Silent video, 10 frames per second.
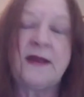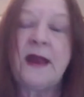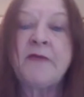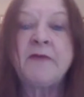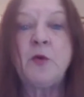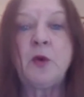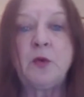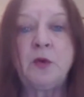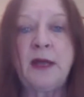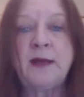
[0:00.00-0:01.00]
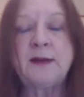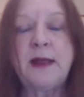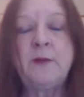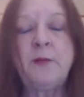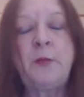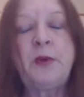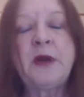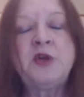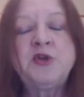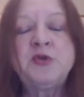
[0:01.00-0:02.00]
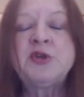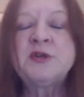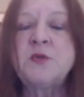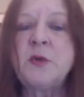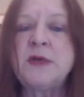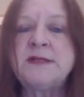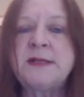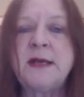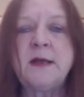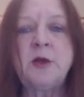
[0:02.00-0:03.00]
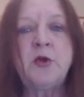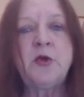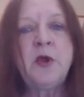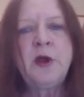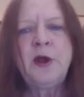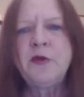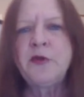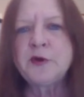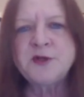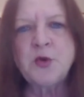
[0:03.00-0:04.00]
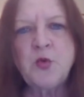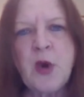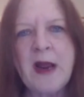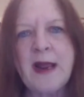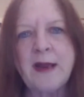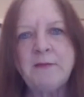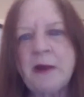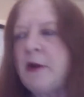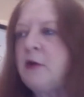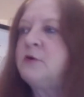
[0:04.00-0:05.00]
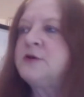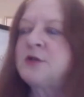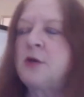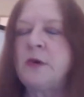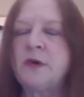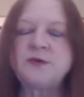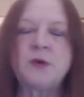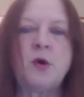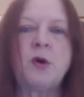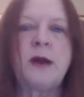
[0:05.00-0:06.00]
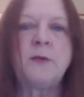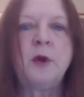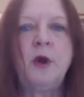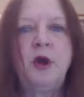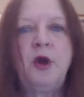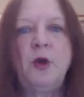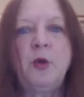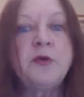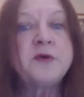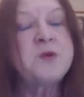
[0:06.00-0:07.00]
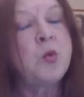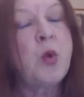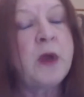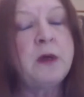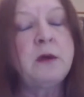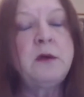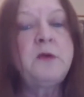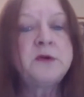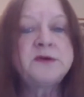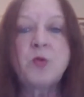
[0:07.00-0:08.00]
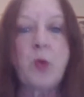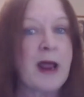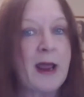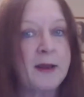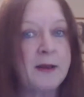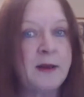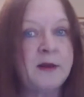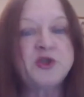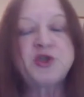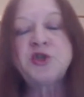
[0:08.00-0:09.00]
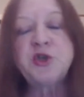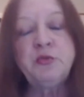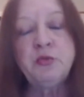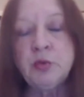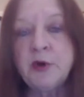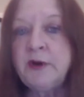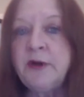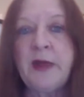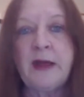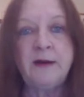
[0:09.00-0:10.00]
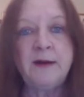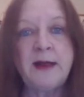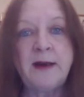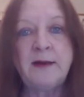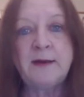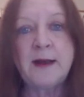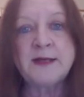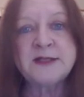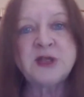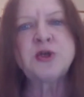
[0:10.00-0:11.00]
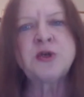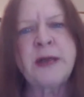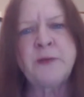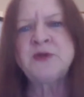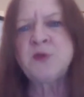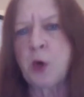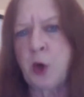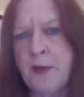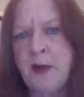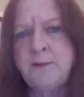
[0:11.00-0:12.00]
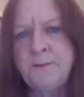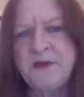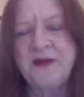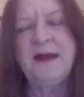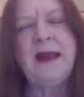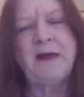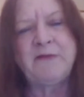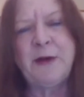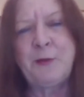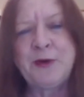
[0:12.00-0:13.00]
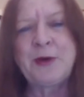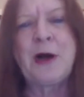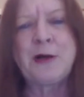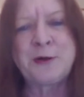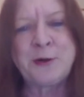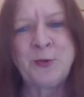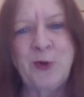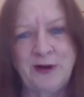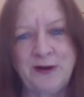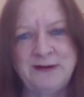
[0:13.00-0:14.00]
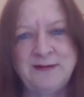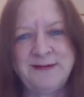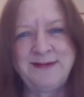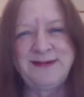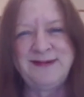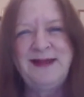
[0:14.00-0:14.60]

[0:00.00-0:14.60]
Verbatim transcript: think that everyone will get that, but I do just want to say, you know, there's a way. My mom always told me when I was growing up, where there's a will, there's a way. And she really pounded that into us because her name was Wilma and everyone called her Will.